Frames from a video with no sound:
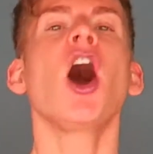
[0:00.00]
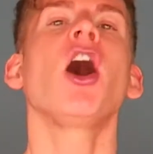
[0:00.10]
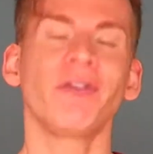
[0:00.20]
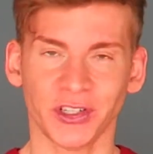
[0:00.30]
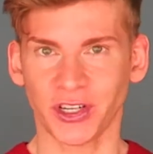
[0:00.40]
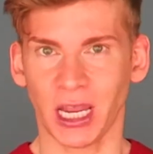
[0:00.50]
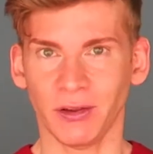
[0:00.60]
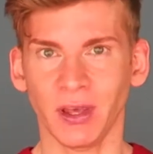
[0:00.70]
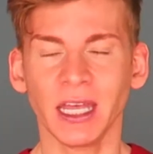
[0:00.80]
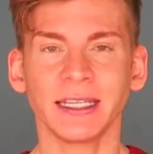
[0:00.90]

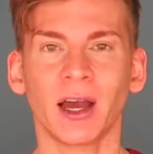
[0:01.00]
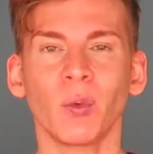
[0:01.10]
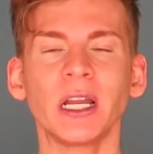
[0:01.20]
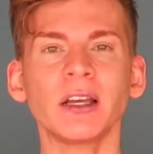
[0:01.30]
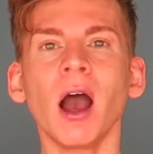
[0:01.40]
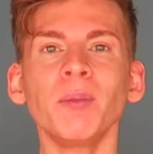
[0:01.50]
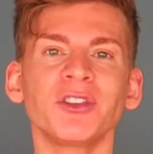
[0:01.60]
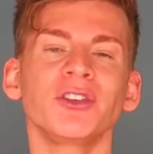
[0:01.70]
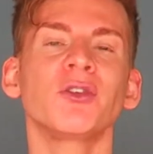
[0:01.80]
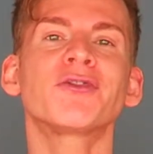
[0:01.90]
aftershave. Now, when it
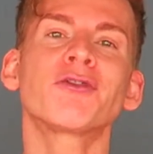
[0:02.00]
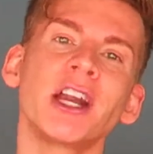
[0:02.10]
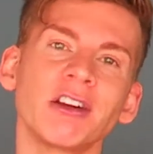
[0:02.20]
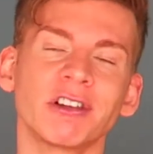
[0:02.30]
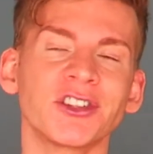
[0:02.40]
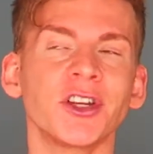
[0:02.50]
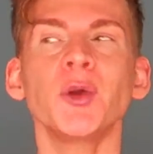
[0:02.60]
comes to your fragrance,